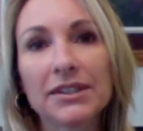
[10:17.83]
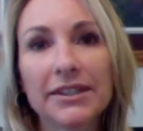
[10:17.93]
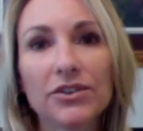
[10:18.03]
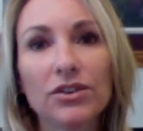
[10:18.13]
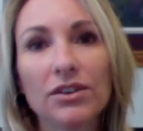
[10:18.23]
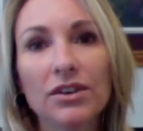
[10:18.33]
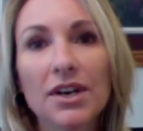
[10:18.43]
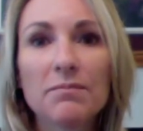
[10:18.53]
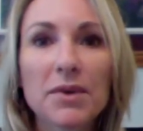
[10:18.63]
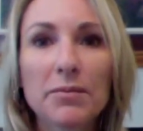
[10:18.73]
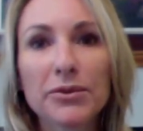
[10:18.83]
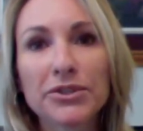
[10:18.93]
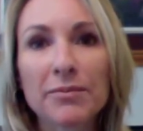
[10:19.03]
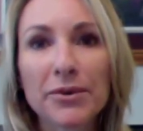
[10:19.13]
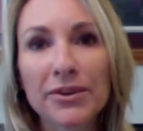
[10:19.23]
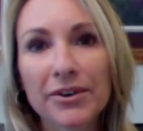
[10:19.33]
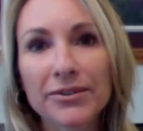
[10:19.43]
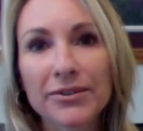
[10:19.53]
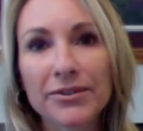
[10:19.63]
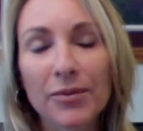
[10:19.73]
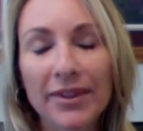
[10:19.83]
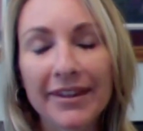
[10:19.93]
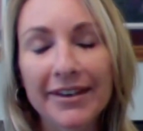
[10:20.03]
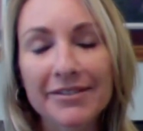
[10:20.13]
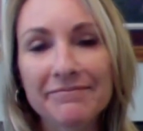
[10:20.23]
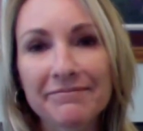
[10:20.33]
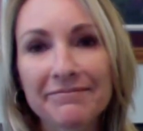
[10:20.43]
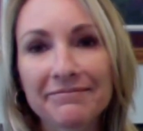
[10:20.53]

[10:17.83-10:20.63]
legal mumbo jumbo that goes along with it.